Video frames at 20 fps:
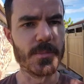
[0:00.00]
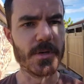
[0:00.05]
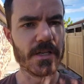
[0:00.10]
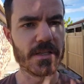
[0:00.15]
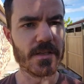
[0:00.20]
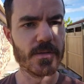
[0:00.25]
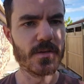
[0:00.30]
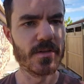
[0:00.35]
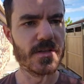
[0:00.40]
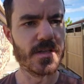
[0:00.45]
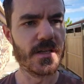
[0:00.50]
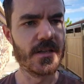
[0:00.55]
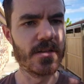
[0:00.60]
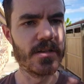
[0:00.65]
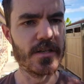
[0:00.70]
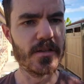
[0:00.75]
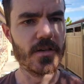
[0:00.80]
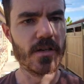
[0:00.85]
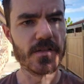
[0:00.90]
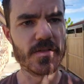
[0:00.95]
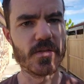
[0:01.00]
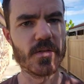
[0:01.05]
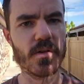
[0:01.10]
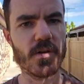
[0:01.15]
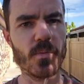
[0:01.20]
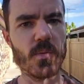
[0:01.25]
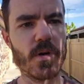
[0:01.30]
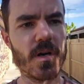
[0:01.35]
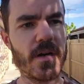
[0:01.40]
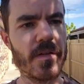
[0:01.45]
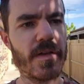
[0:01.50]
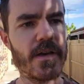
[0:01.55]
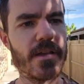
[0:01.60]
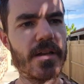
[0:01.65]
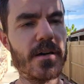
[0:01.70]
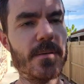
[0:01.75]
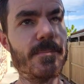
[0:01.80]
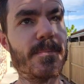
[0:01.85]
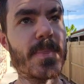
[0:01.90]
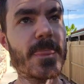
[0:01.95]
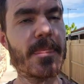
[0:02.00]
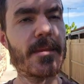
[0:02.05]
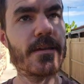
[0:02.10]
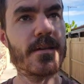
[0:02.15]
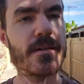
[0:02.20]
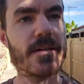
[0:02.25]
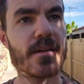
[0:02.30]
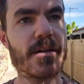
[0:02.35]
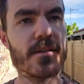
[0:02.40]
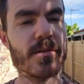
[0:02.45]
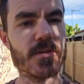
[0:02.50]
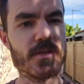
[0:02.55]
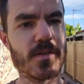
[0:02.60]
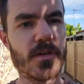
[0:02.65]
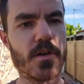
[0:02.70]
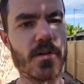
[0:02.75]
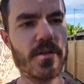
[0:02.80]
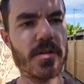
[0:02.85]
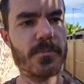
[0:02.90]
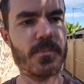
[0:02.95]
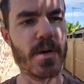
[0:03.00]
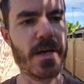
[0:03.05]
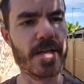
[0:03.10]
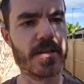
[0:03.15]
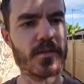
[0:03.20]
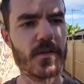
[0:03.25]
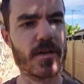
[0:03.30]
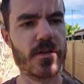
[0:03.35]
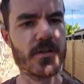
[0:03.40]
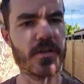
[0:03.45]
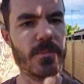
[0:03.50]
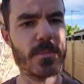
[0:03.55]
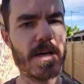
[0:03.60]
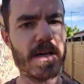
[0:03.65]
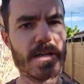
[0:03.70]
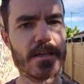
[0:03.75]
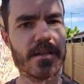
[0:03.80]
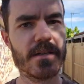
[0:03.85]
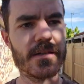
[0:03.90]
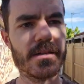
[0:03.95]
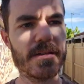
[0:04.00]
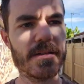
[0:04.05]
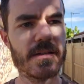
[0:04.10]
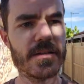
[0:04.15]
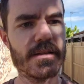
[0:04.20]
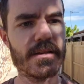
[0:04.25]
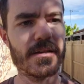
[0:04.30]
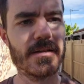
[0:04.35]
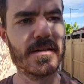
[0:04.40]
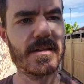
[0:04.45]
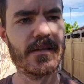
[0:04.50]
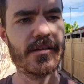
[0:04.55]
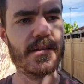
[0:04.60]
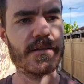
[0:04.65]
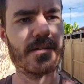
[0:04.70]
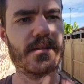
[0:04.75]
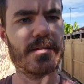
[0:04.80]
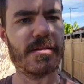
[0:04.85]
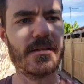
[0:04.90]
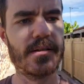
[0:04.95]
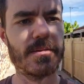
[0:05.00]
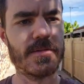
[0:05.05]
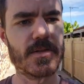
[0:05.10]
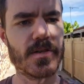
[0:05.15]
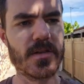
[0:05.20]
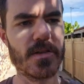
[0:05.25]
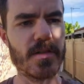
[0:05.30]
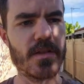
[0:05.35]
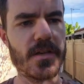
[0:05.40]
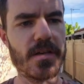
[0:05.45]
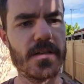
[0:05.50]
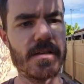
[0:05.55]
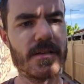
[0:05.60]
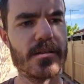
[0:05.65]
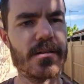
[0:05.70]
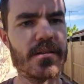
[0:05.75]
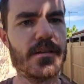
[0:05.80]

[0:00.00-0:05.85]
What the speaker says: back there we've got the LED light, still got to wire that up, and also the brake light on the back. I'll show you that.